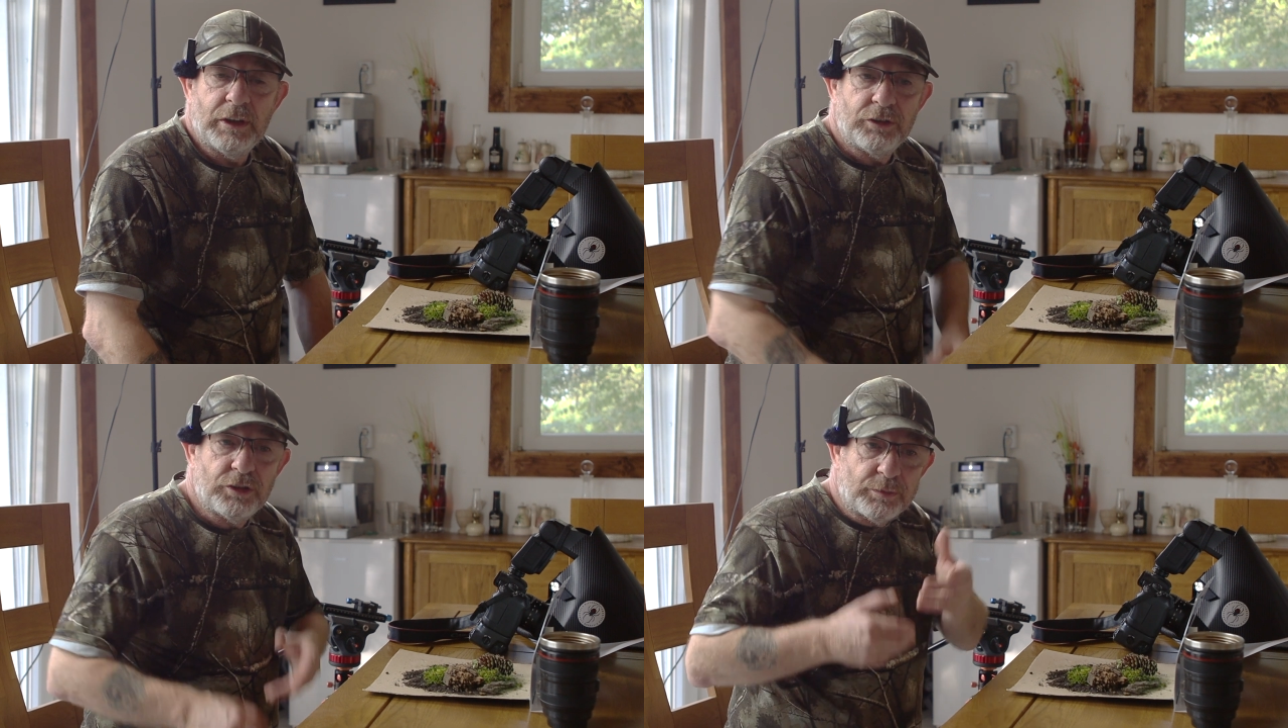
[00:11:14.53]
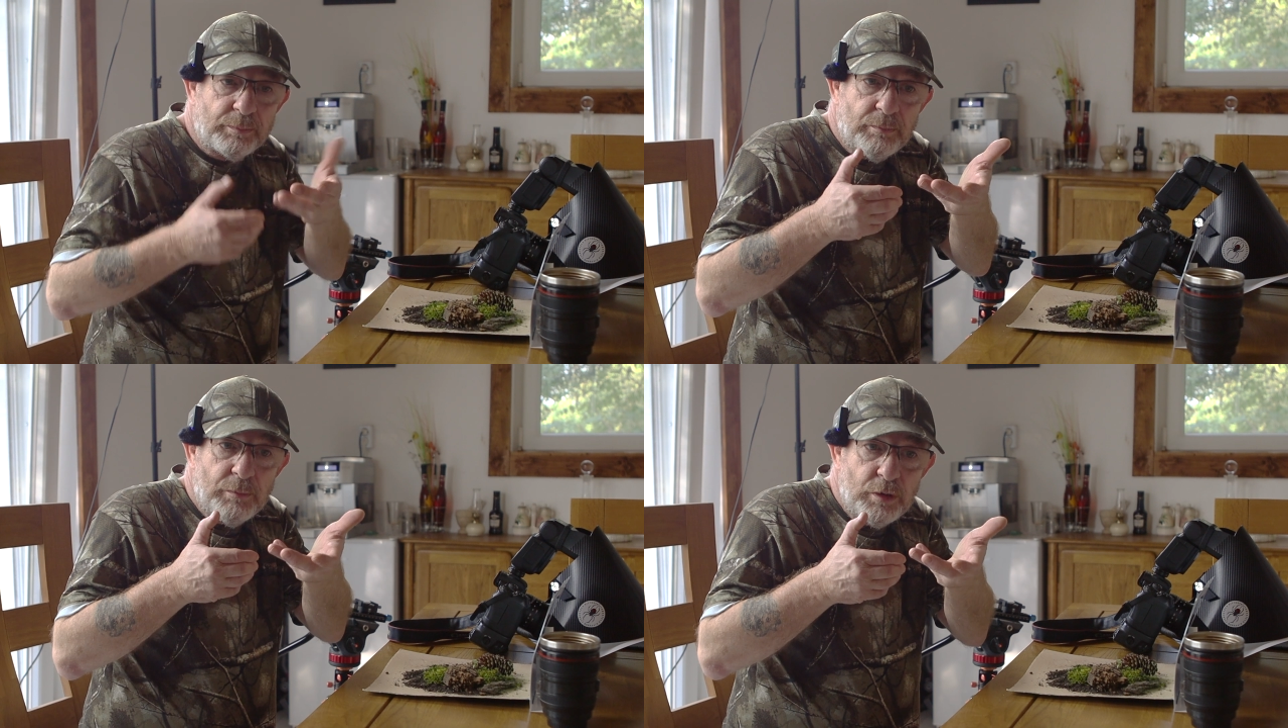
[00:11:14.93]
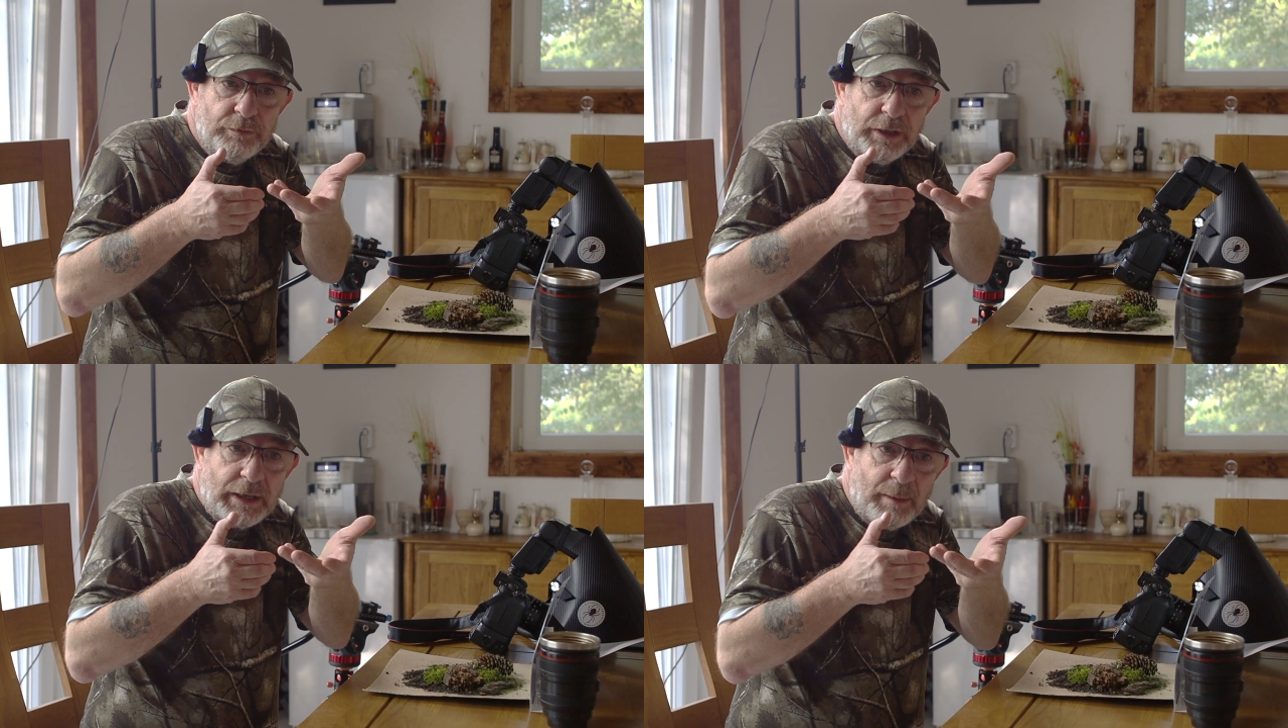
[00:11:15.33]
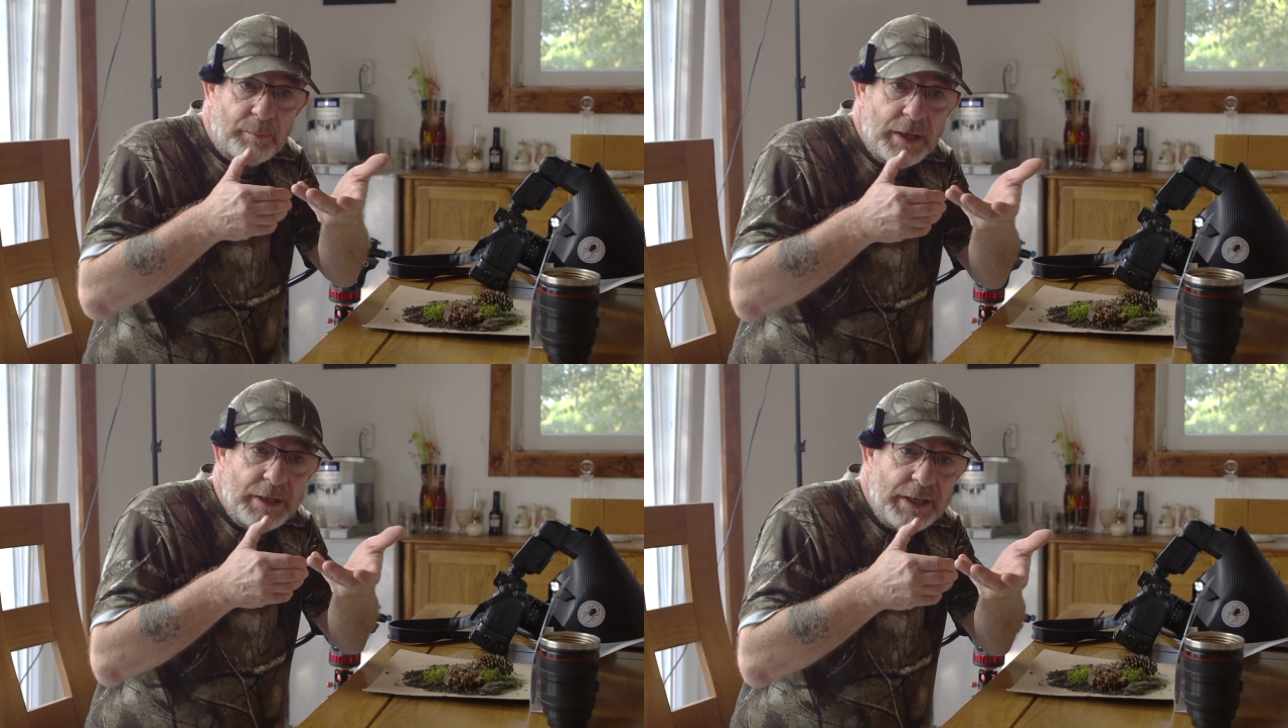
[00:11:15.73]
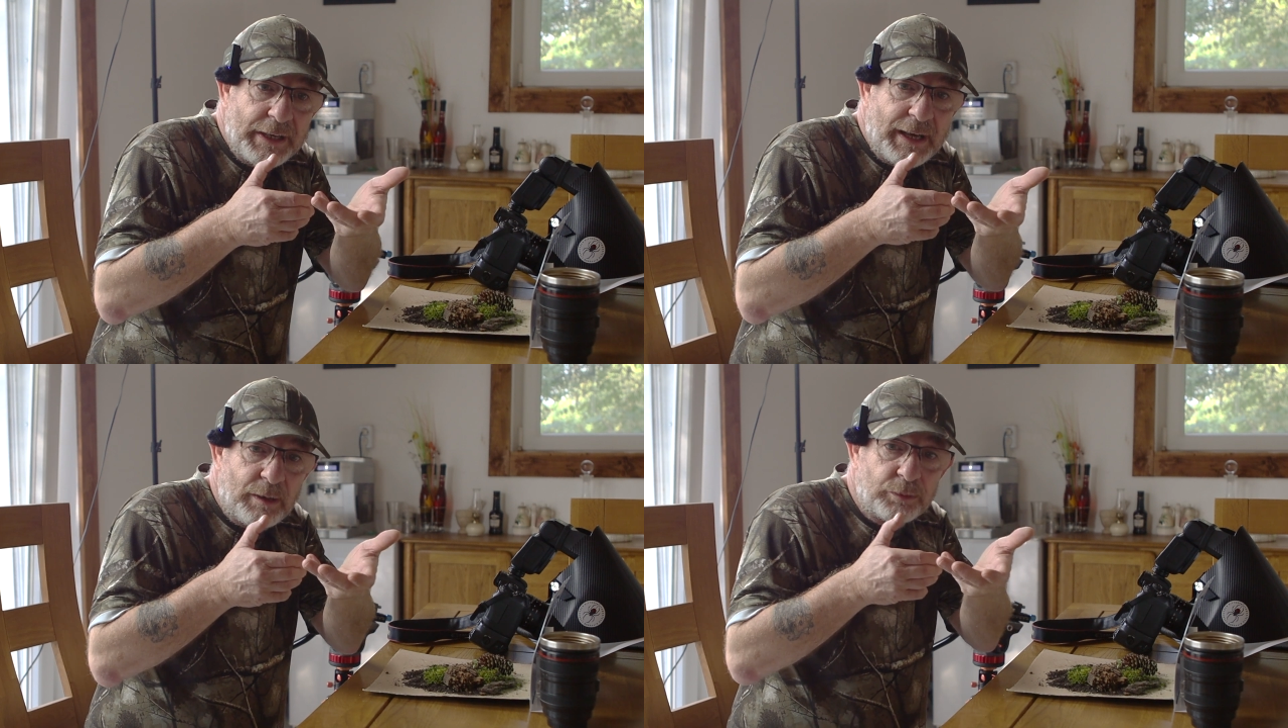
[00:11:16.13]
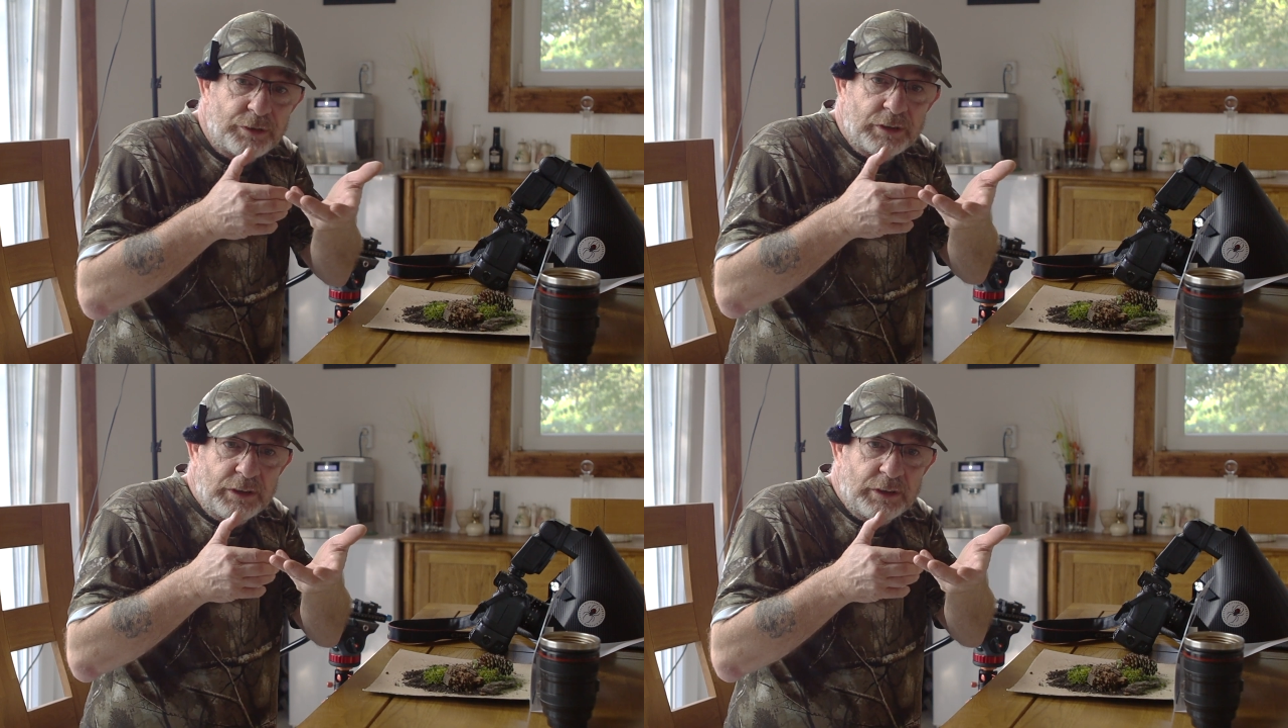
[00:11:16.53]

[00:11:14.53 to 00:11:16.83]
just move your camera in and out,